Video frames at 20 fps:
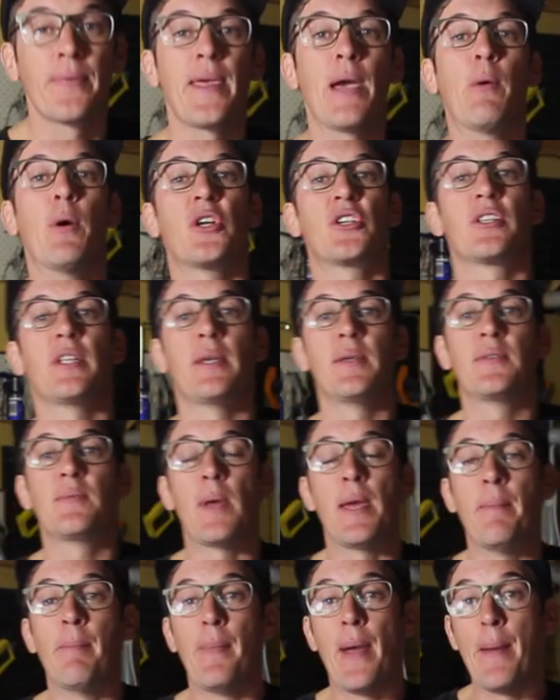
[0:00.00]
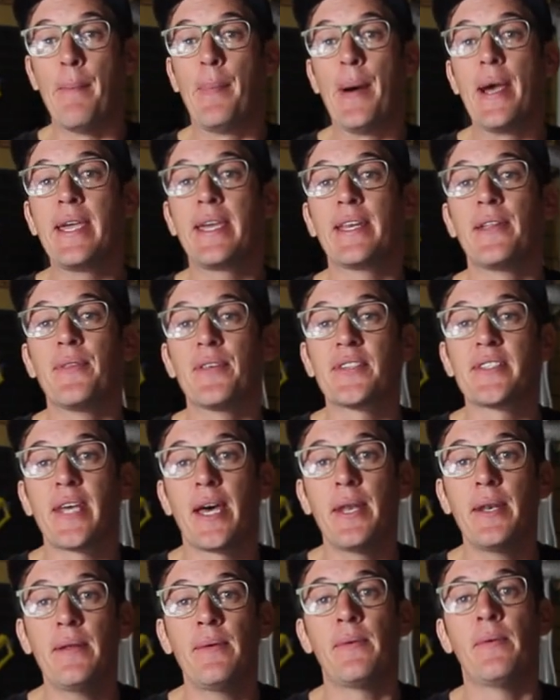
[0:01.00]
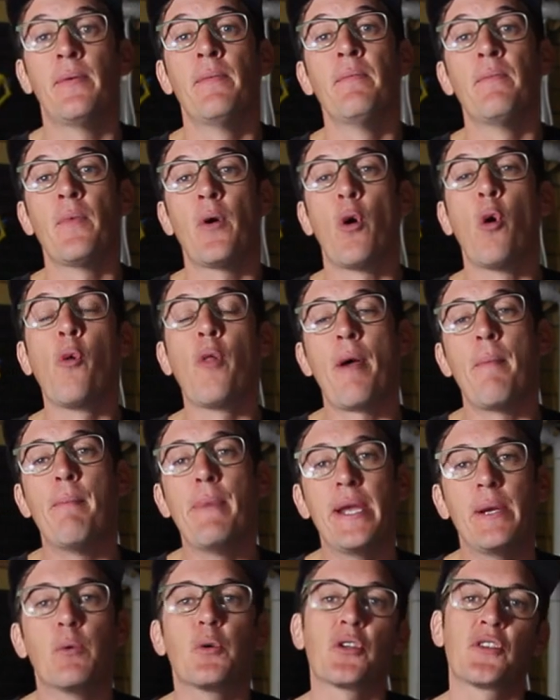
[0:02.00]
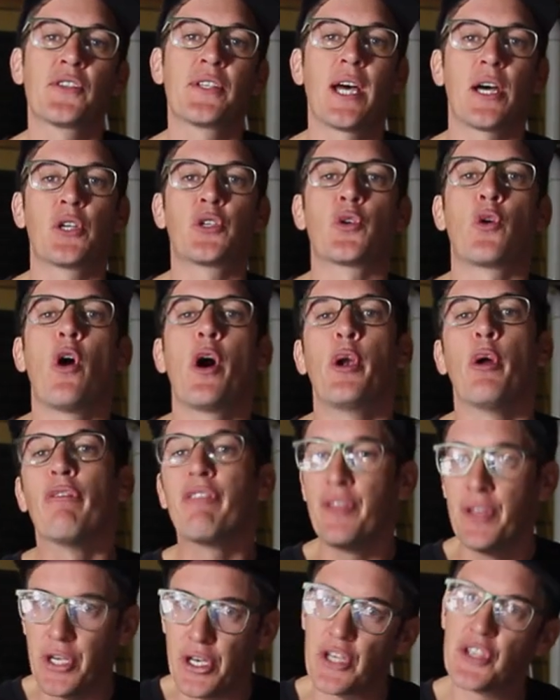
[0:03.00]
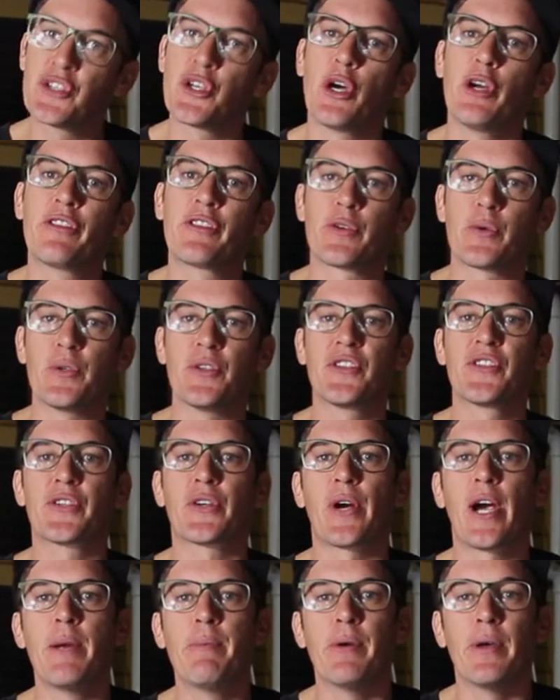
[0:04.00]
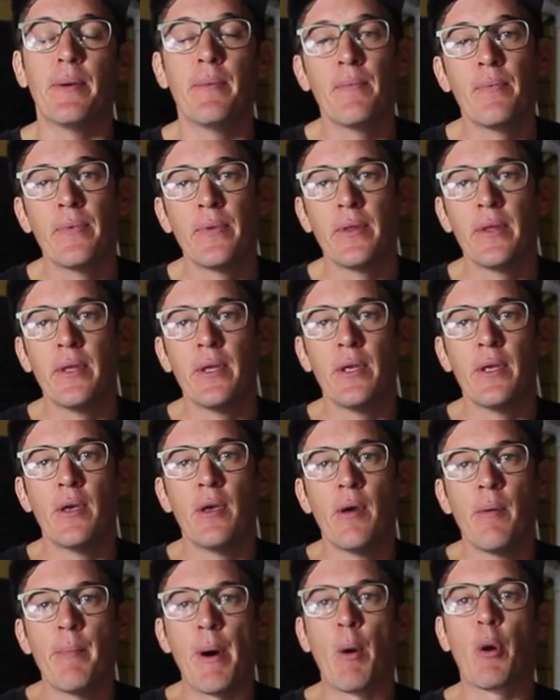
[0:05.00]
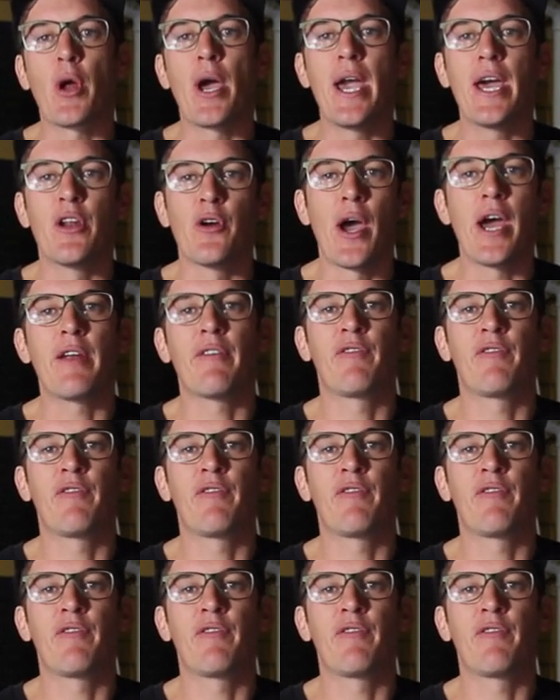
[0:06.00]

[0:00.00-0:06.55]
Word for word: that will actually, and, and bake it in the sun, all that meat will just start drying off and then you just go through and scrape it. But what I had, I had